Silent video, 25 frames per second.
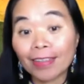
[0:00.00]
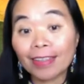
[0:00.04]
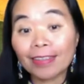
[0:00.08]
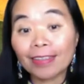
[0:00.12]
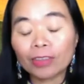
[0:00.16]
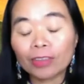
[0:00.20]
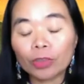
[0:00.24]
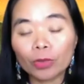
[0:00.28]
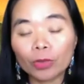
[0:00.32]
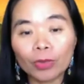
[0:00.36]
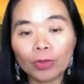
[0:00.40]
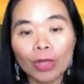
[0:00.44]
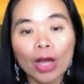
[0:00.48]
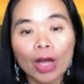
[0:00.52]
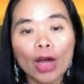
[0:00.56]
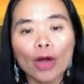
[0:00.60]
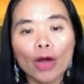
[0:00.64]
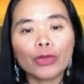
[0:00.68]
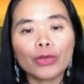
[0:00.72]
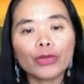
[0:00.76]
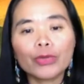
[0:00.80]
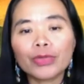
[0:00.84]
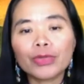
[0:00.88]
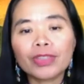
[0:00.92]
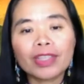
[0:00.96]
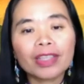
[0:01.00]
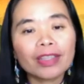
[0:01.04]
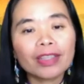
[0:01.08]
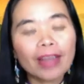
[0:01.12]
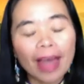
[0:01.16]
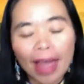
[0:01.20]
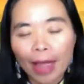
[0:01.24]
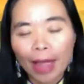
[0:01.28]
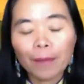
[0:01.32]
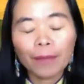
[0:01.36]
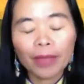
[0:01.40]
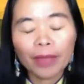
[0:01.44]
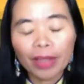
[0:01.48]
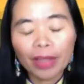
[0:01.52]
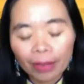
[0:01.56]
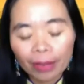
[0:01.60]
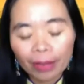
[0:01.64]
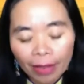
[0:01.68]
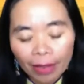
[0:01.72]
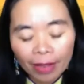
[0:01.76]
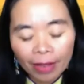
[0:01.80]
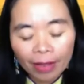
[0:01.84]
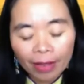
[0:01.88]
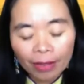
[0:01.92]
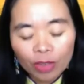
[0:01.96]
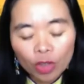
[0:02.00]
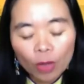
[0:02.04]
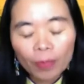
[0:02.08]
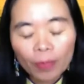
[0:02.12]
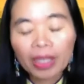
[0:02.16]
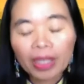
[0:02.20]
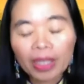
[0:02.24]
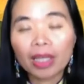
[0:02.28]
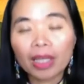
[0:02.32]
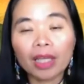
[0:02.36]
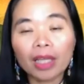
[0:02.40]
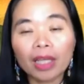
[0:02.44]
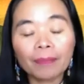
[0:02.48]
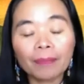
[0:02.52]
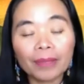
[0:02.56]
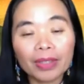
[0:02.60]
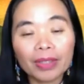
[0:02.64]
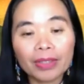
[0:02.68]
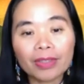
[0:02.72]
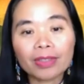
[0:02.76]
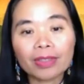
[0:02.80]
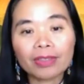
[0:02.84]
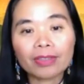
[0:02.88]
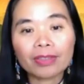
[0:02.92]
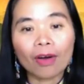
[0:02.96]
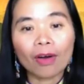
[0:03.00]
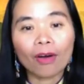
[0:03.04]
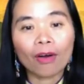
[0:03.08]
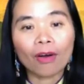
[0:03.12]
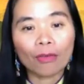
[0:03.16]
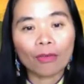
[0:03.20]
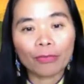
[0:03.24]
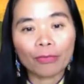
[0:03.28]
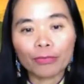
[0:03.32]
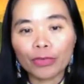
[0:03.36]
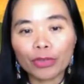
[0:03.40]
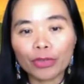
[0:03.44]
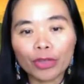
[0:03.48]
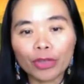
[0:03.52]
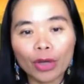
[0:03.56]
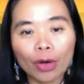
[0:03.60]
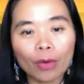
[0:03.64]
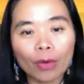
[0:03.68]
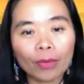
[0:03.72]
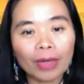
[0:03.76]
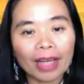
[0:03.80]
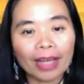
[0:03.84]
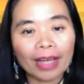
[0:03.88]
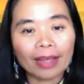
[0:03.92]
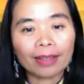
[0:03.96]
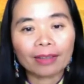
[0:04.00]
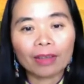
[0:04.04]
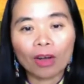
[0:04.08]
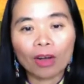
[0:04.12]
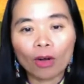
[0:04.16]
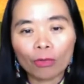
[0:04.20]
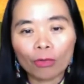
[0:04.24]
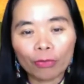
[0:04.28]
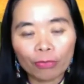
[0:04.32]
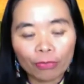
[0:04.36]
You see the so many images of, you know, like of